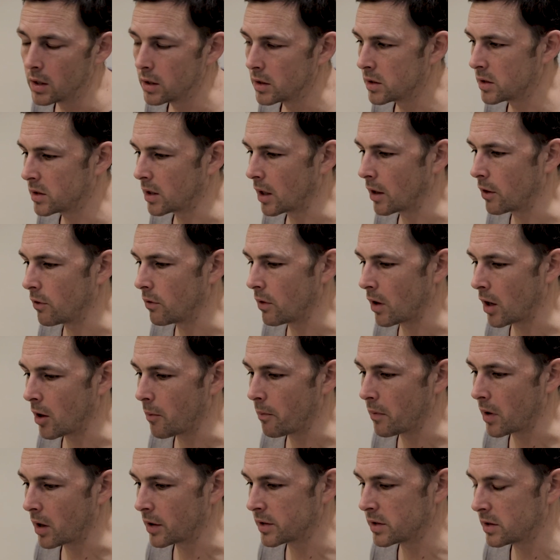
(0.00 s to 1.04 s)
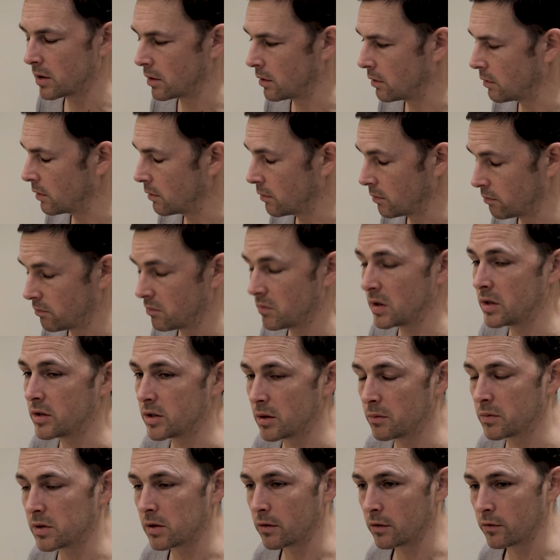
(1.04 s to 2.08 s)
So in
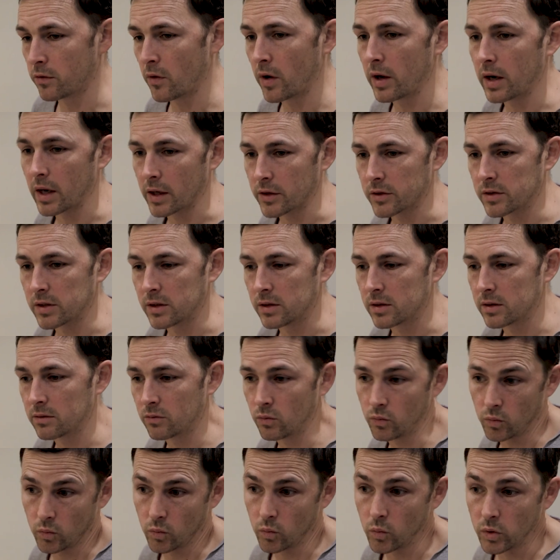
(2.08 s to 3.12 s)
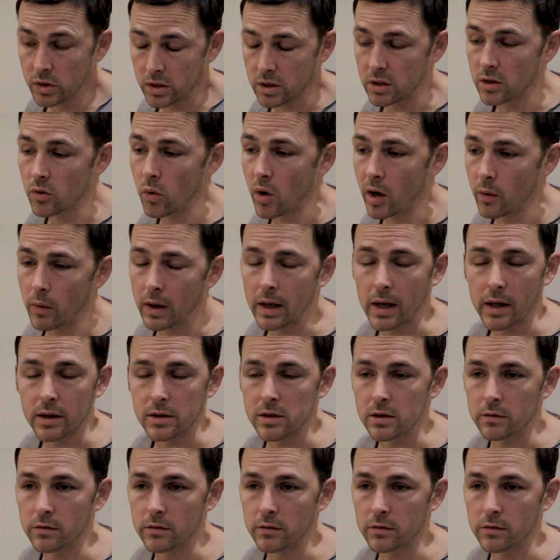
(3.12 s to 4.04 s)
terms of the finances, we did quite well out